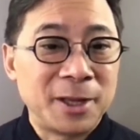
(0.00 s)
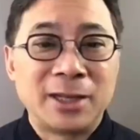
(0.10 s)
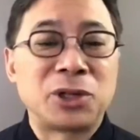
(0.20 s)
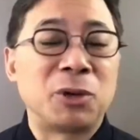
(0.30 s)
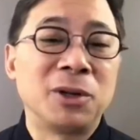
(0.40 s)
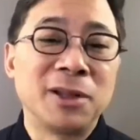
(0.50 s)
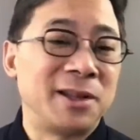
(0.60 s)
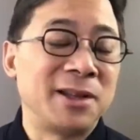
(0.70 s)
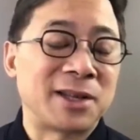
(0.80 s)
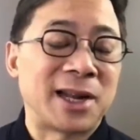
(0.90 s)
And so one of the
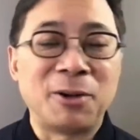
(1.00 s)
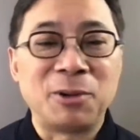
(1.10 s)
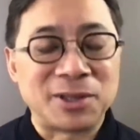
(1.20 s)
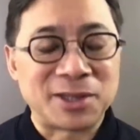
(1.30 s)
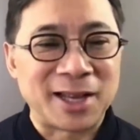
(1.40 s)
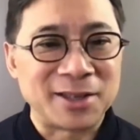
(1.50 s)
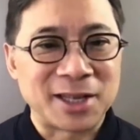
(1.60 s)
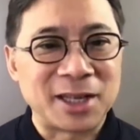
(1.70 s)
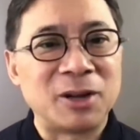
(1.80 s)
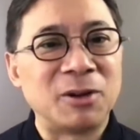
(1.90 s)
things that I always say is
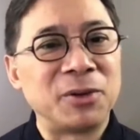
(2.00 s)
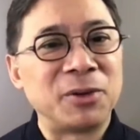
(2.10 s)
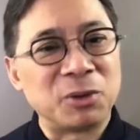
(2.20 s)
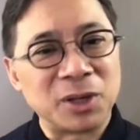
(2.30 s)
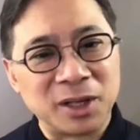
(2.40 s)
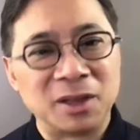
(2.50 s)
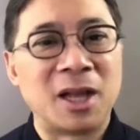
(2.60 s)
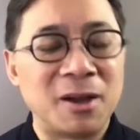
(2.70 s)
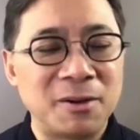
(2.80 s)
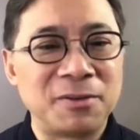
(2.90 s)
that, you know, if you really
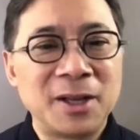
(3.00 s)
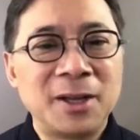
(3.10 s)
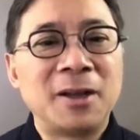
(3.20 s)
love